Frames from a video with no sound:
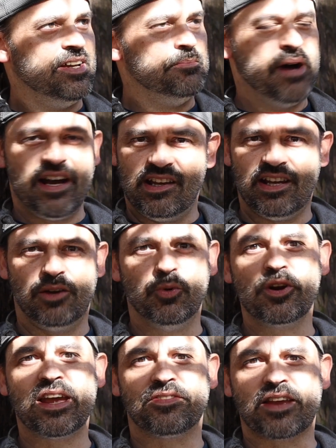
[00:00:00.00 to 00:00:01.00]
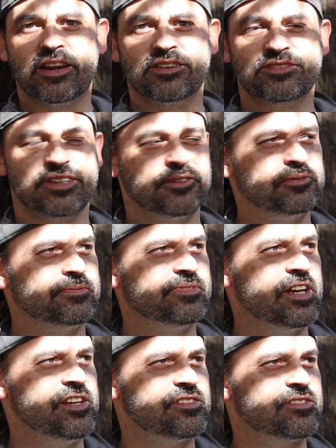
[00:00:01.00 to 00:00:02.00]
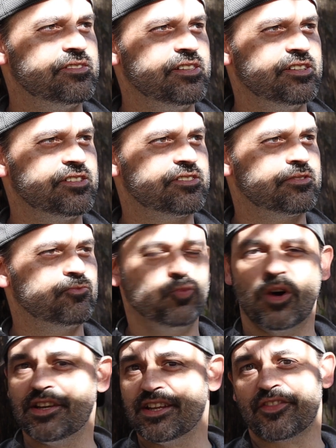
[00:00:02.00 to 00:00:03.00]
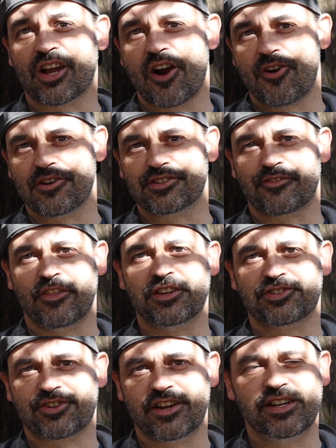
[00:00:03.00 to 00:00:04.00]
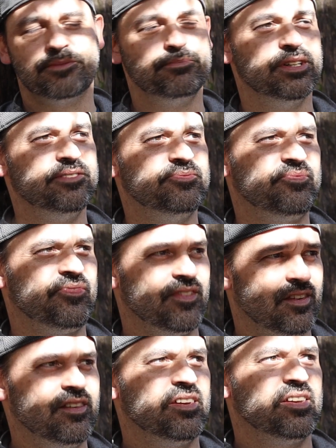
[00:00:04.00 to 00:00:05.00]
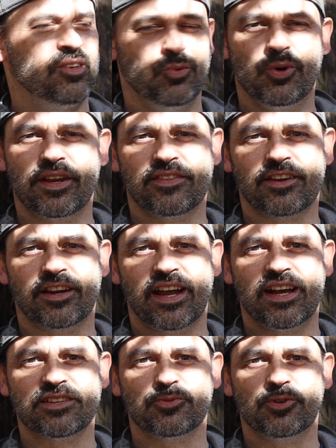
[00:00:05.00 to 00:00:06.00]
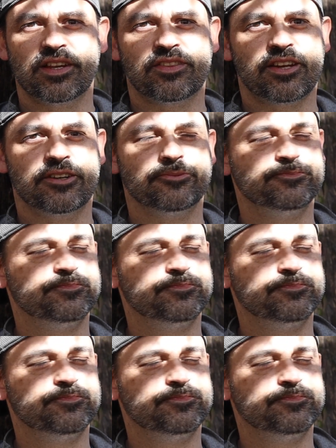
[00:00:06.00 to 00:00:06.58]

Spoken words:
But we'll get there. So it just wasn't in the cards for this trip, but we'll get there, guys. We'll get there.